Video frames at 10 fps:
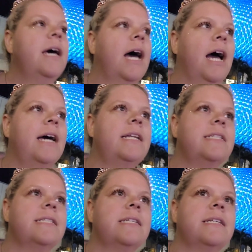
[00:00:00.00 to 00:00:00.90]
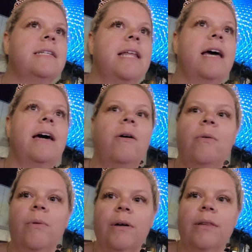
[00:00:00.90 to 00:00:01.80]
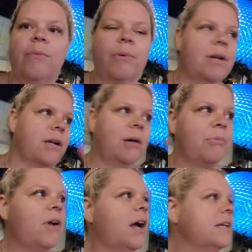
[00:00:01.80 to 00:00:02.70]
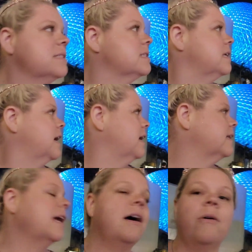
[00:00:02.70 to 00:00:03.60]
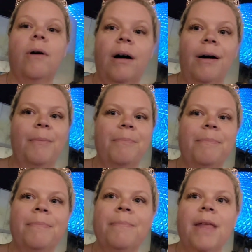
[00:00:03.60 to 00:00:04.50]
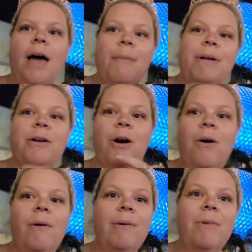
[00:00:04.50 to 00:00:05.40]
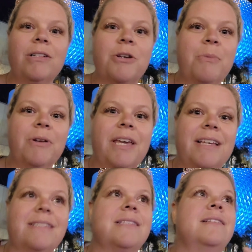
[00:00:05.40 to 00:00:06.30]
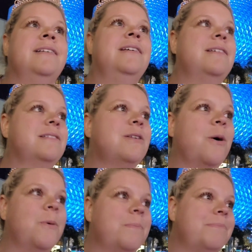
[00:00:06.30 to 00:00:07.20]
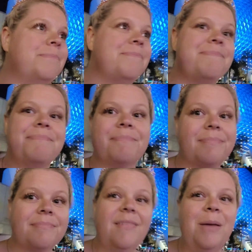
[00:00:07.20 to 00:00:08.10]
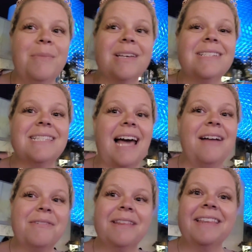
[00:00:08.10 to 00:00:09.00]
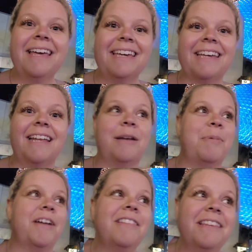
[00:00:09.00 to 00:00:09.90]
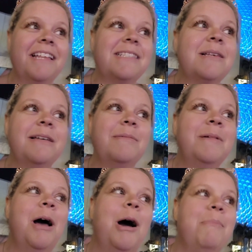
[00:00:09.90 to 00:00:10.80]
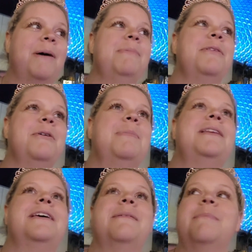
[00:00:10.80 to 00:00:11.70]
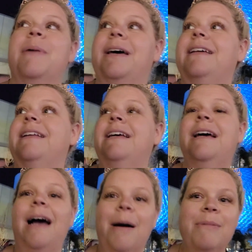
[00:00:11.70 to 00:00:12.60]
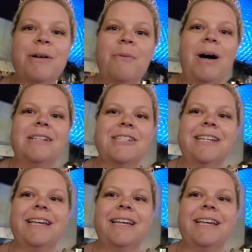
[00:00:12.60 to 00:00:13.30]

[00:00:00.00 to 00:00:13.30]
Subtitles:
And now, then we went on a couple rides. And now I'm going to go and watch Harmonious. So, because I really like it. And apparently that's an unpopular opinion. But I'm going to go watch it.